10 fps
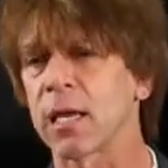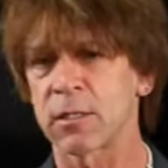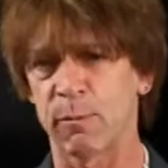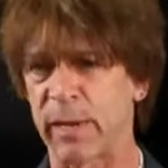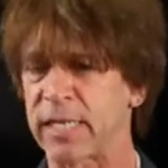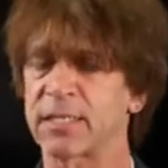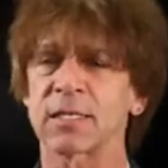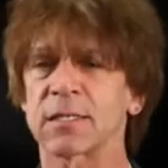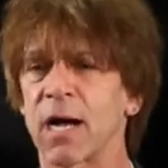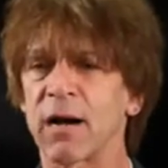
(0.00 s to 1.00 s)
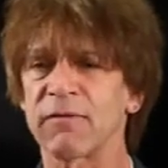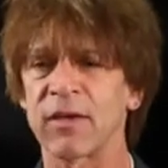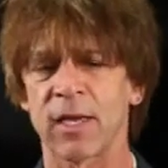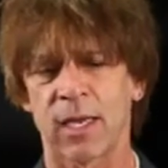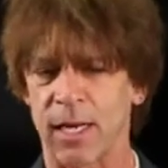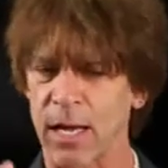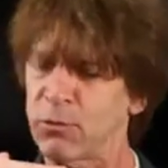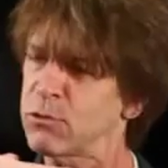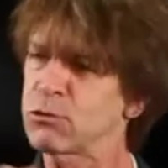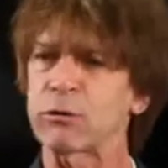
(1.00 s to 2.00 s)
to basic stuff, and I
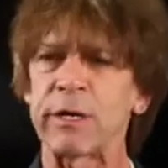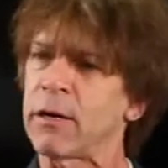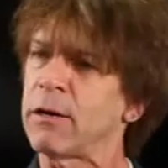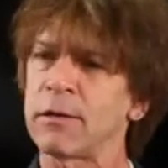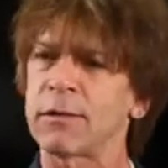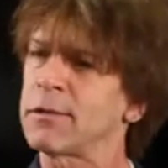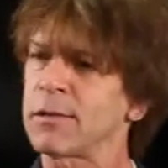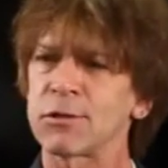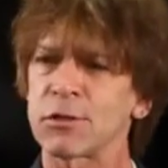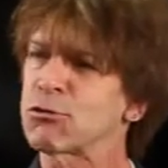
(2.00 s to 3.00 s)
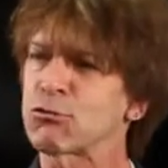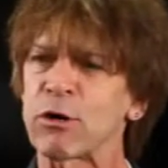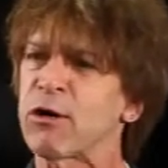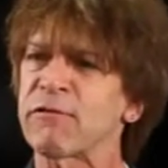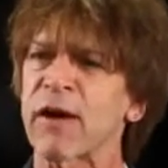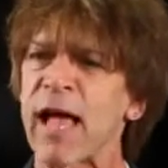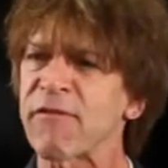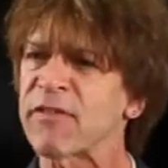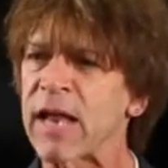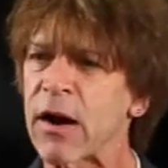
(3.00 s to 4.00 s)
will drill. Just drill for a
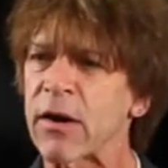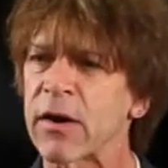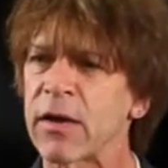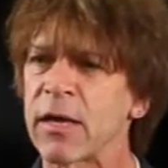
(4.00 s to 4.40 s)
half an hour.